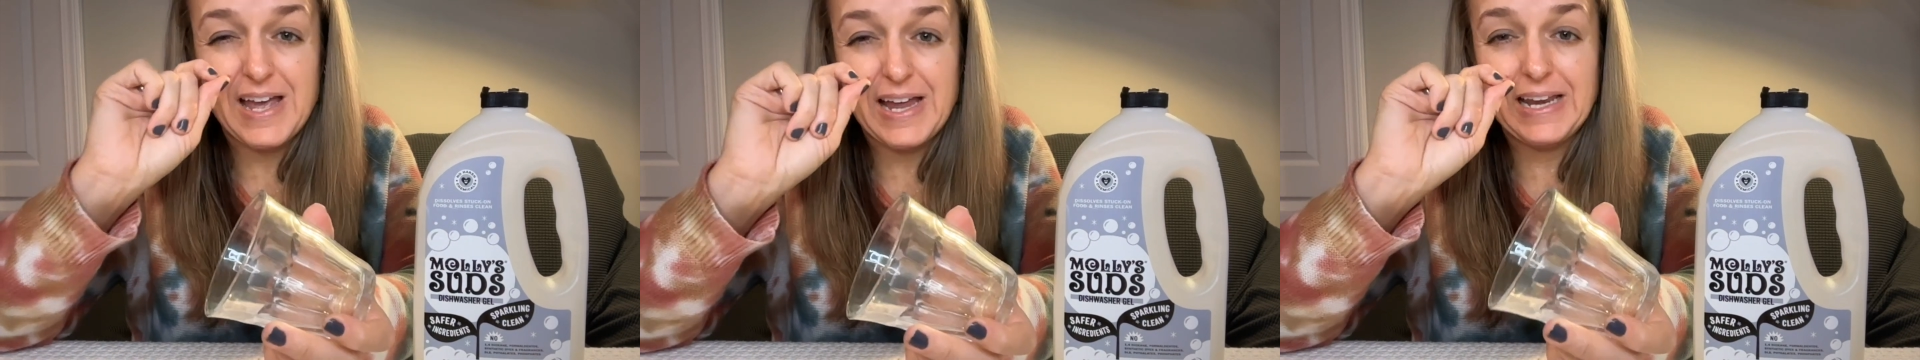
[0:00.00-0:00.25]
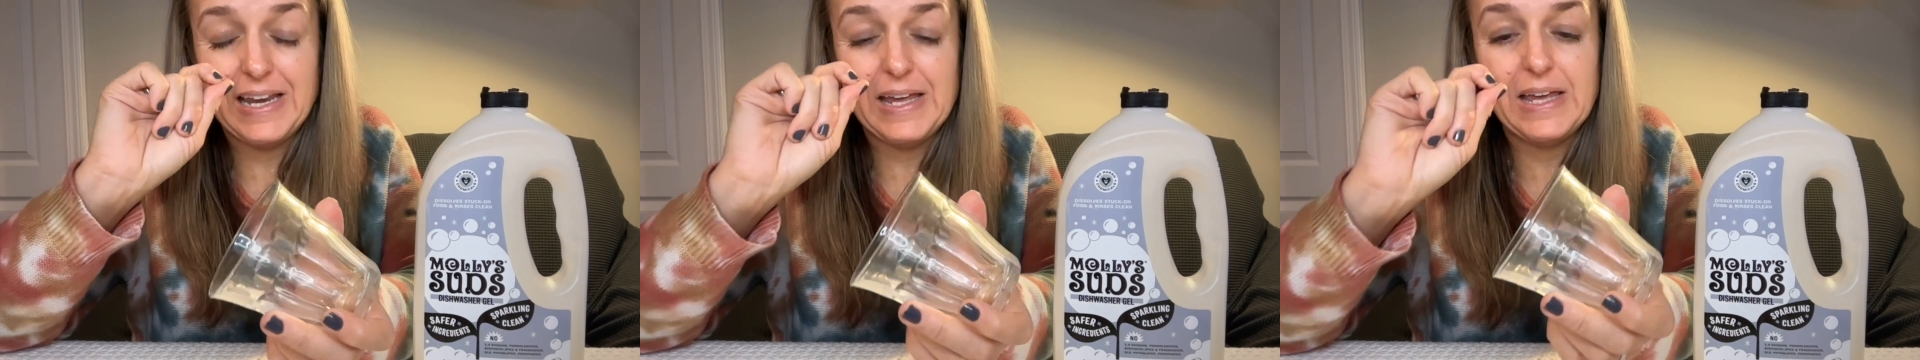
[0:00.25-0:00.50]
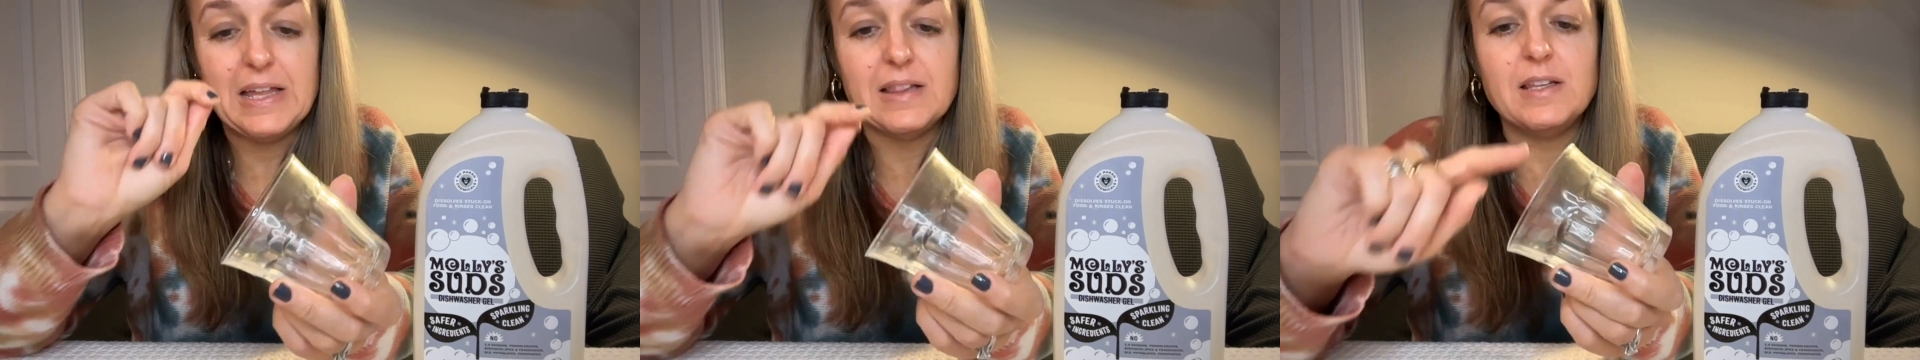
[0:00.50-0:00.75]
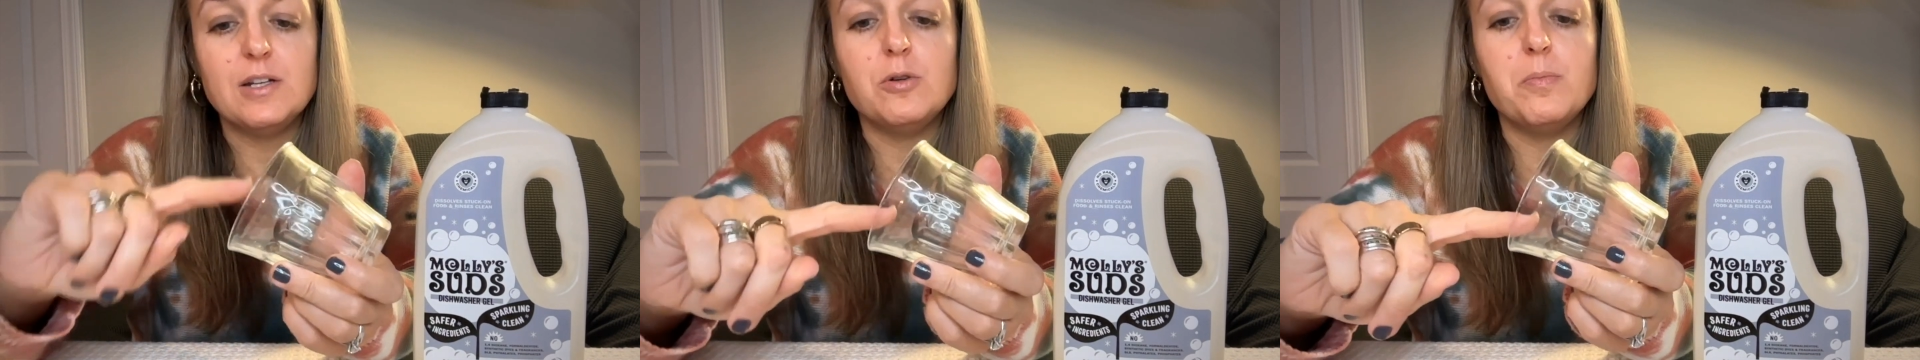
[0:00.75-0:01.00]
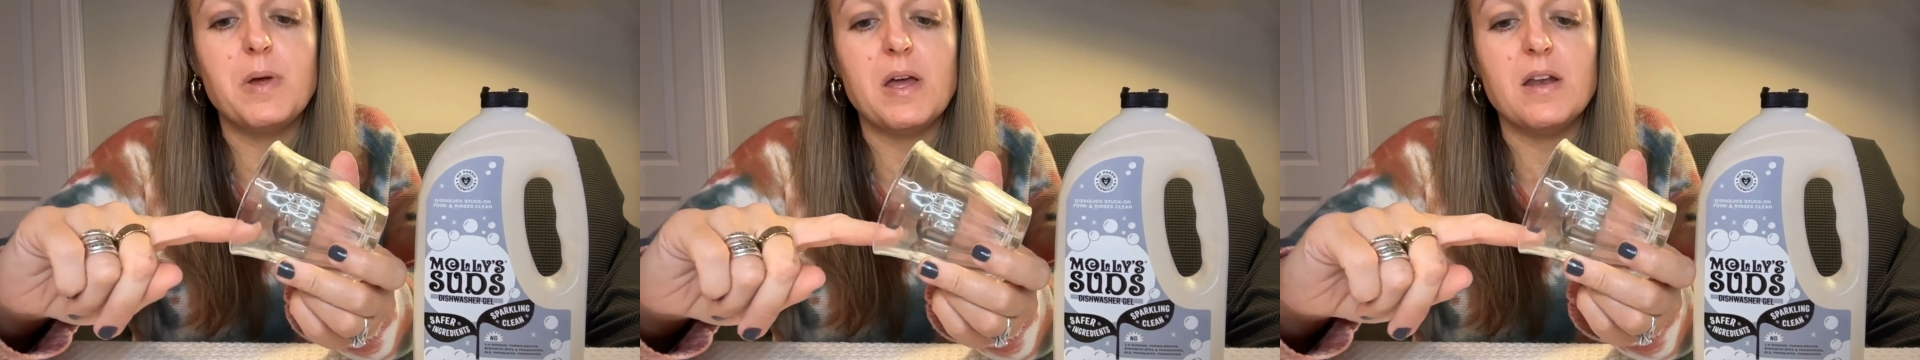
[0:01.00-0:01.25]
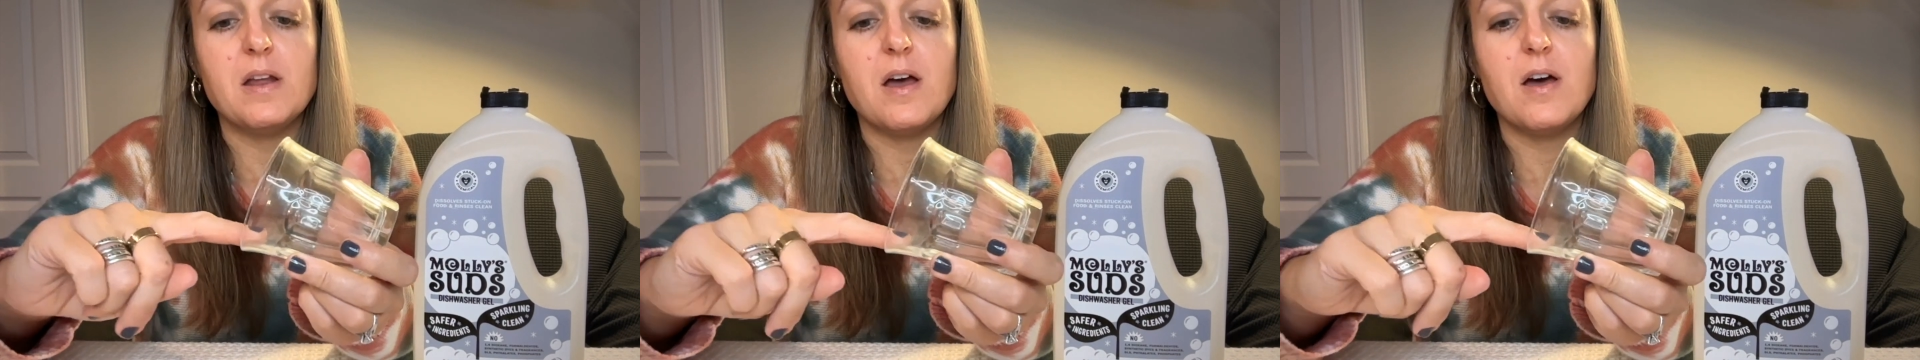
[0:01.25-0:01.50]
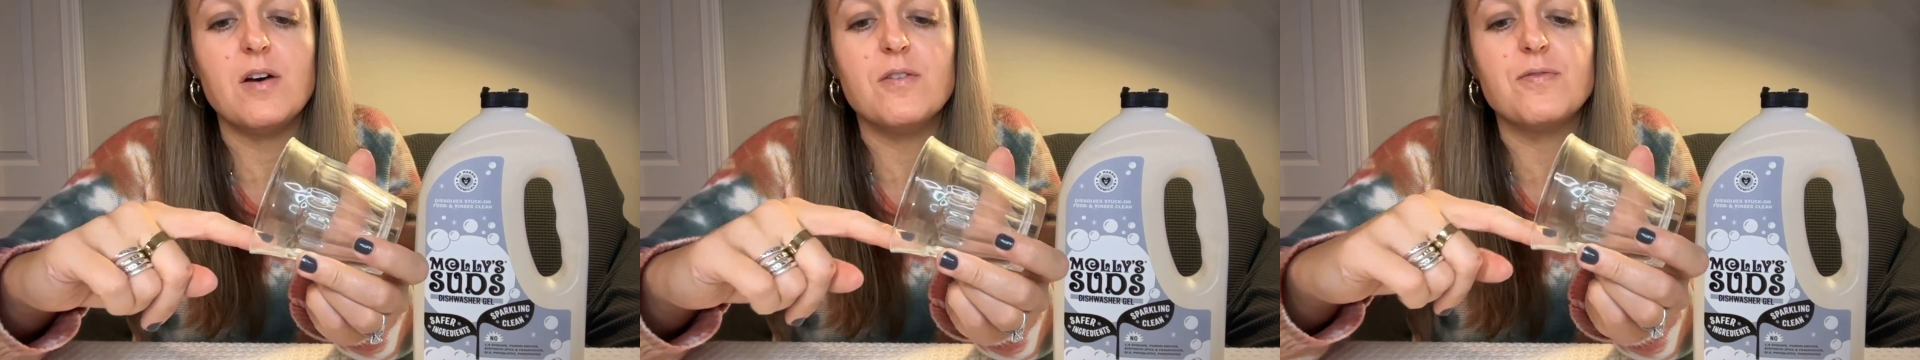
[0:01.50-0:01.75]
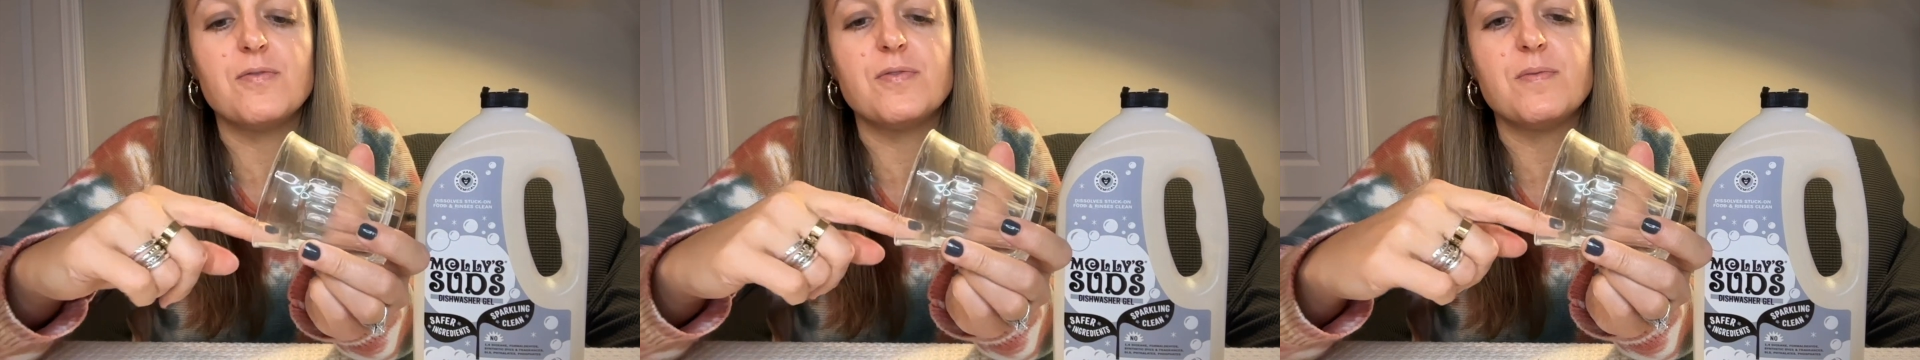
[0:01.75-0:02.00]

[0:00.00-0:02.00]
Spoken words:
tiny little bit of